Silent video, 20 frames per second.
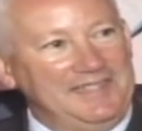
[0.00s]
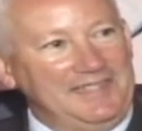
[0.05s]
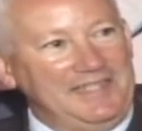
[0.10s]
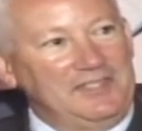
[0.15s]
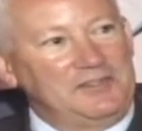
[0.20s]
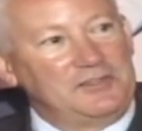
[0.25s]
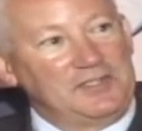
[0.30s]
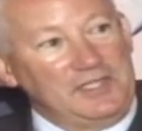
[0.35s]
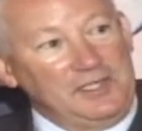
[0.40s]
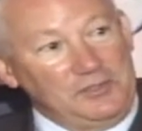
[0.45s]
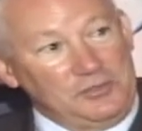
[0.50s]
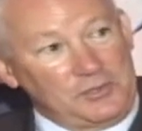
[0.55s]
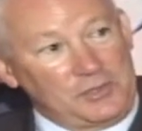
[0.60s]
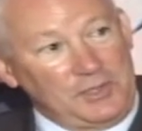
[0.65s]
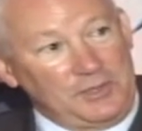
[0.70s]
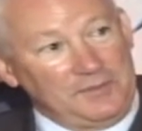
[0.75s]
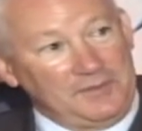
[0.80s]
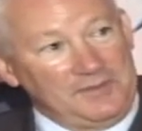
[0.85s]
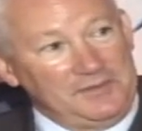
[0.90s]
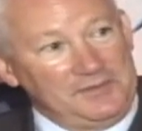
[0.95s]
it's
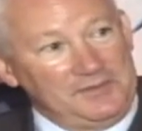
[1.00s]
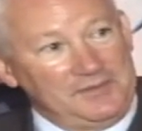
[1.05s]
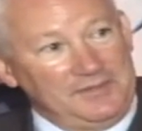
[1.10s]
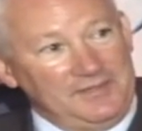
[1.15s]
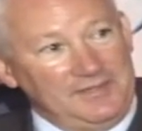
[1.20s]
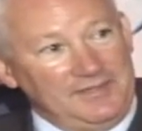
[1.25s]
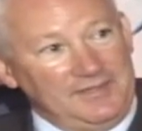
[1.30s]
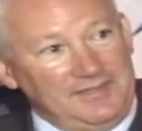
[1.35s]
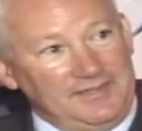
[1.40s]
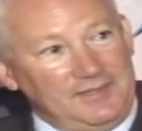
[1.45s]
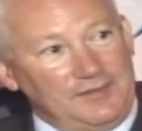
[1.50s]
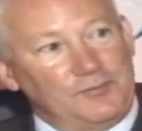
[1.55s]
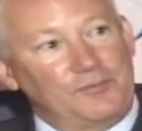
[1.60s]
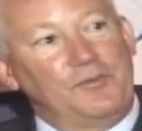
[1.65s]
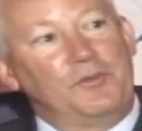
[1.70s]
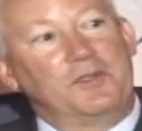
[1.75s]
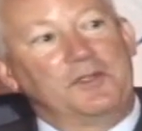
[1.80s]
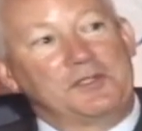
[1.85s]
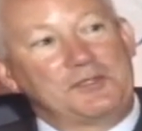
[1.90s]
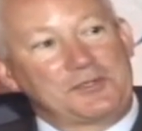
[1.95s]
insurance
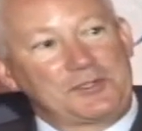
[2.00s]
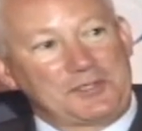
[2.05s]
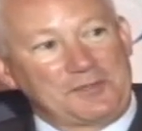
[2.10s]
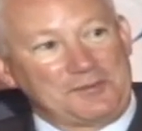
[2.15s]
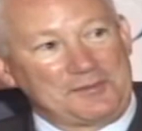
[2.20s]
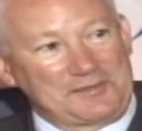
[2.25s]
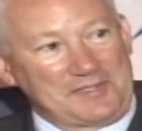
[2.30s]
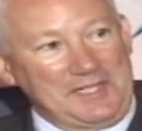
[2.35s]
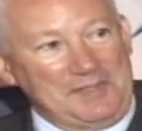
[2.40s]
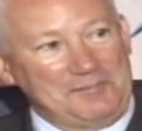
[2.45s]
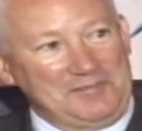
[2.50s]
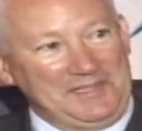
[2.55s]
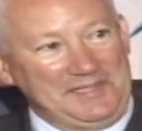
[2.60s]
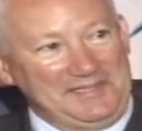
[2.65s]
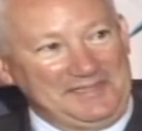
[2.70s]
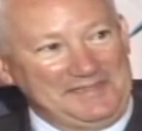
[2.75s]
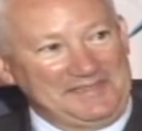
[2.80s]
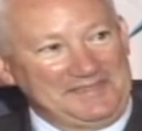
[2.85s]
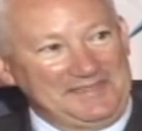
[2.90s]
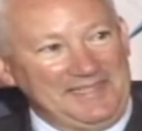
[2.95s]
for insurance
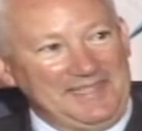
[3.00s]
companies,